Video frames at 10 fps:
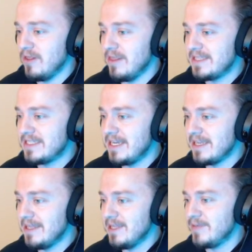let's take
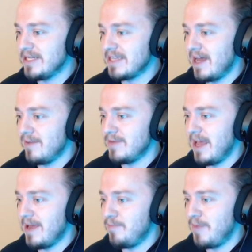a little bit of time
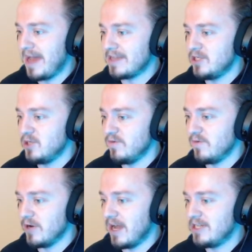to head back to
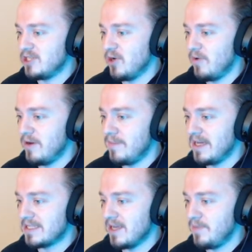Dewford. I don't want to
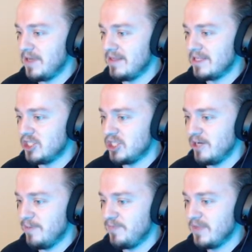mess up in this
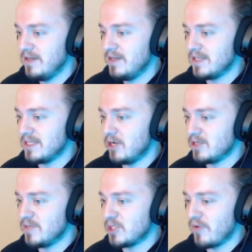gym. So let's talk
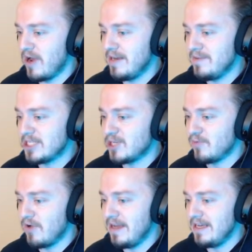to Mr. Briny. Mr.
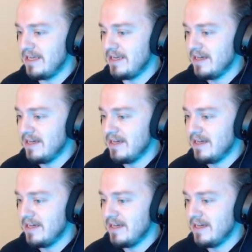Briny,